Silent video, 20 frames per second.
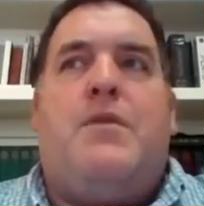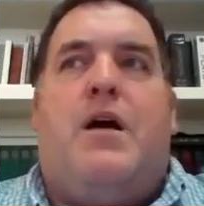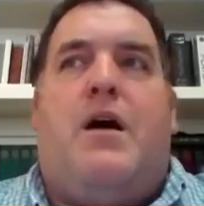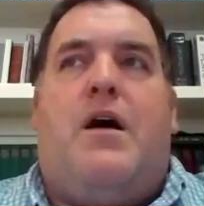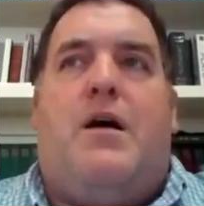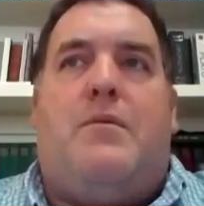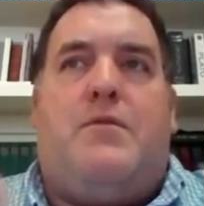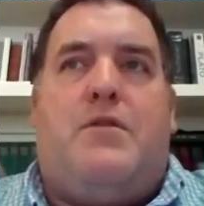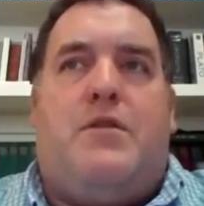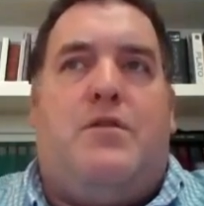
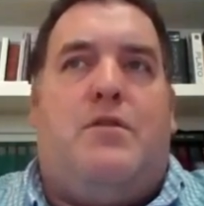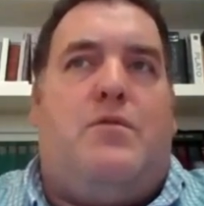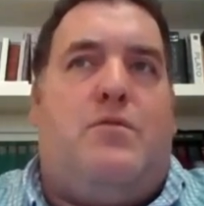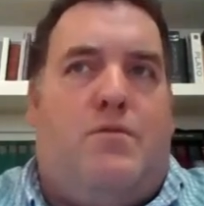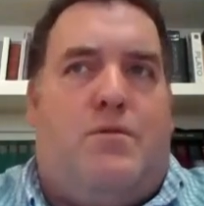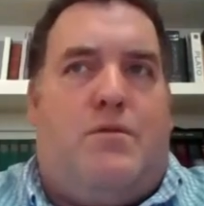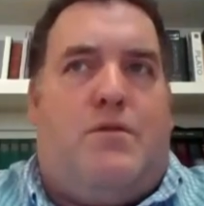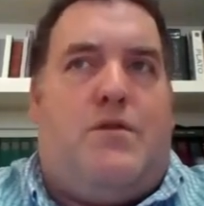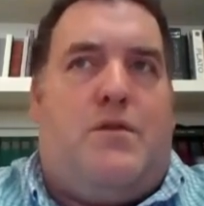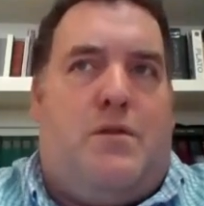
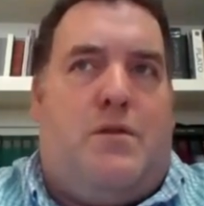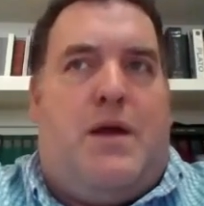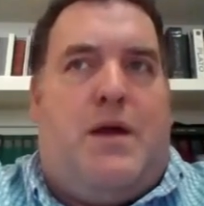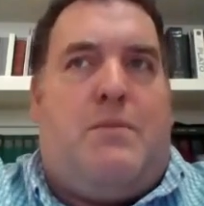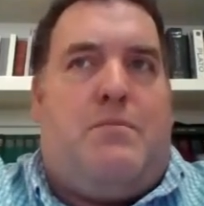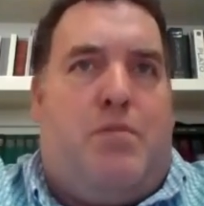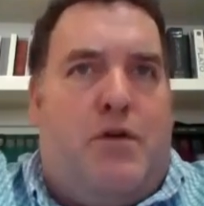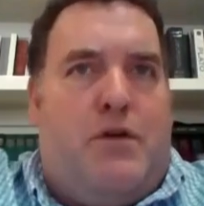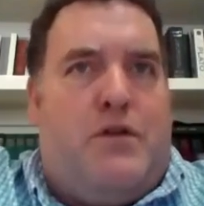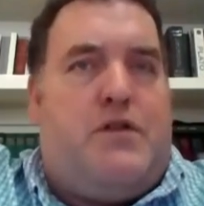
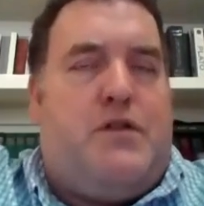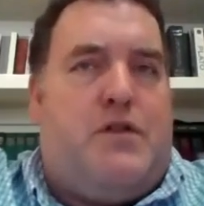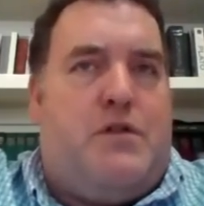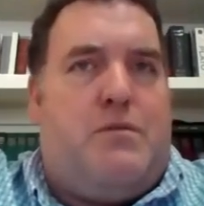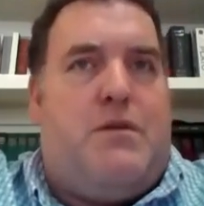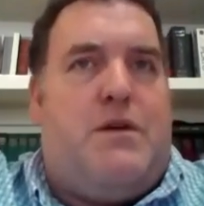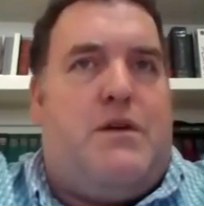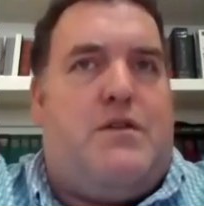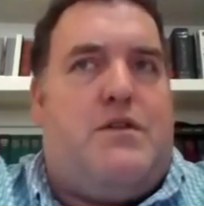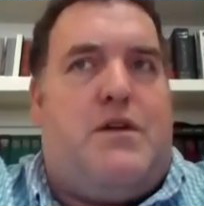and push
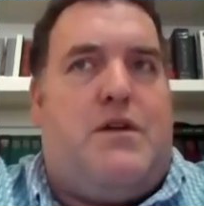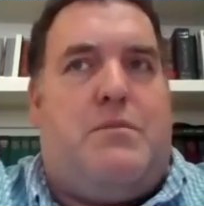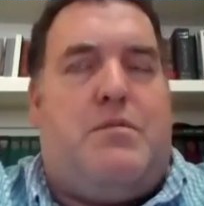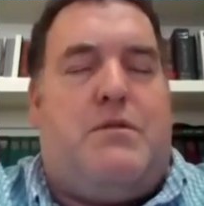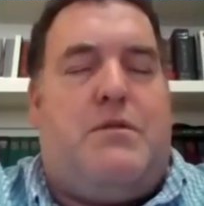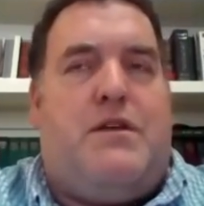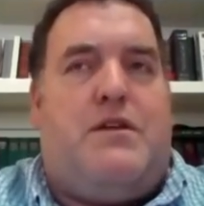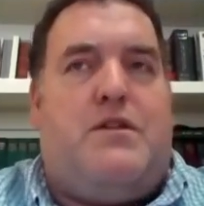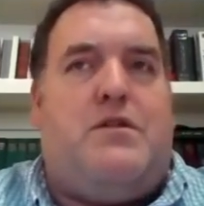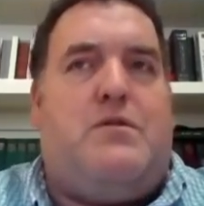to reach their
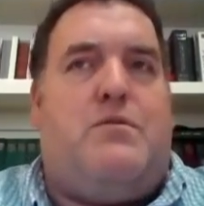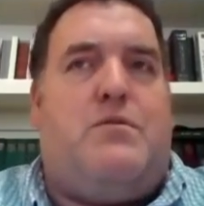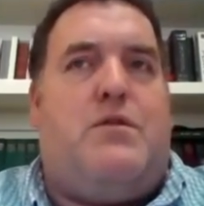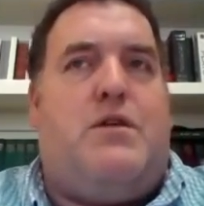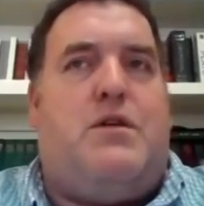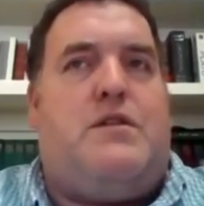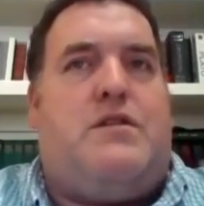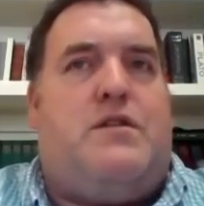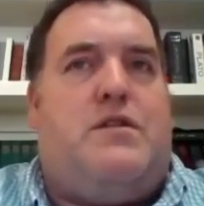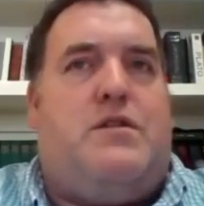potential,
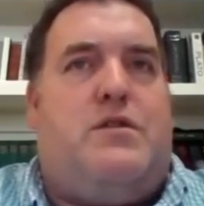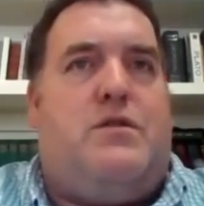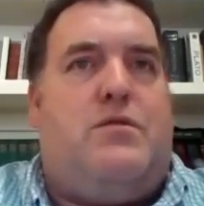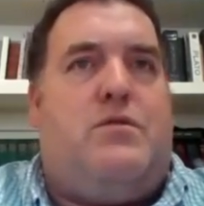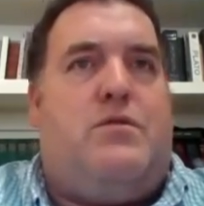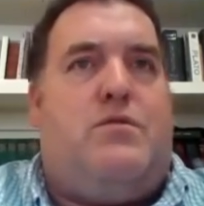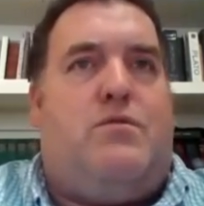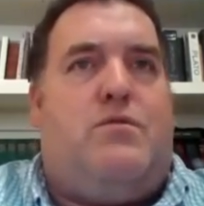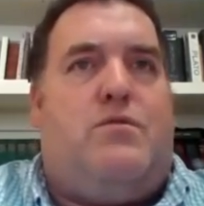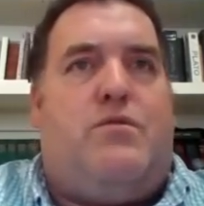was
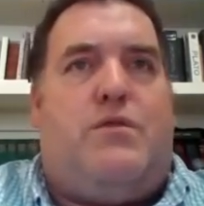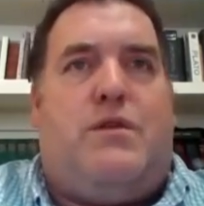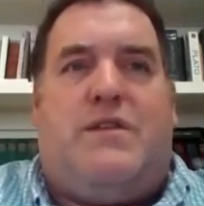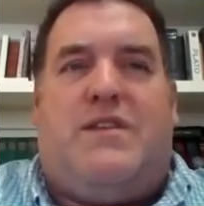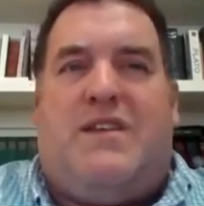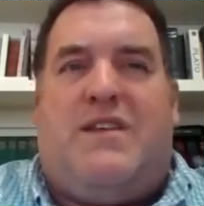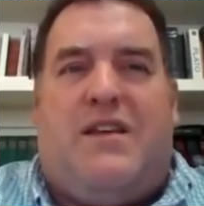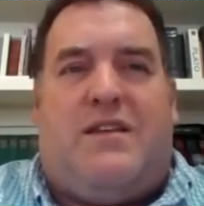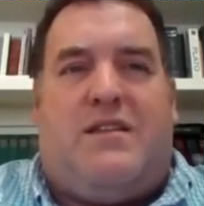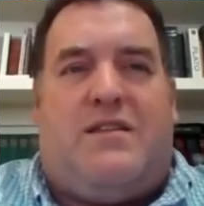to
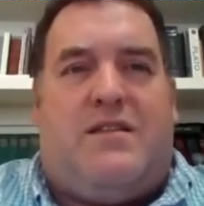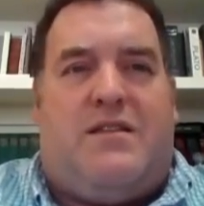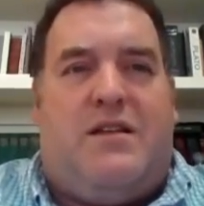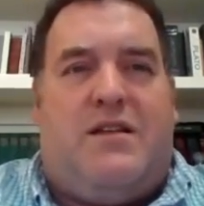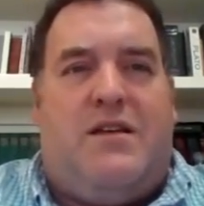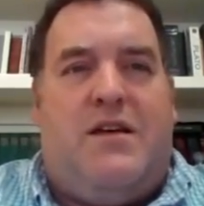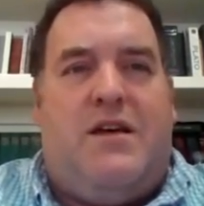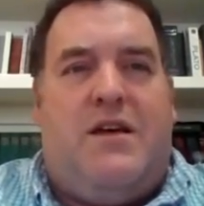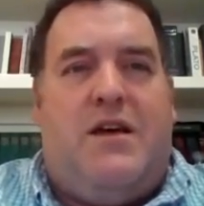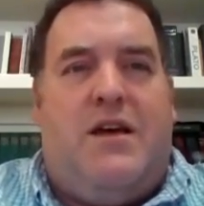resist.
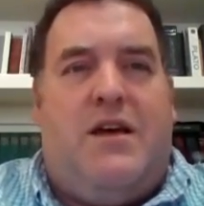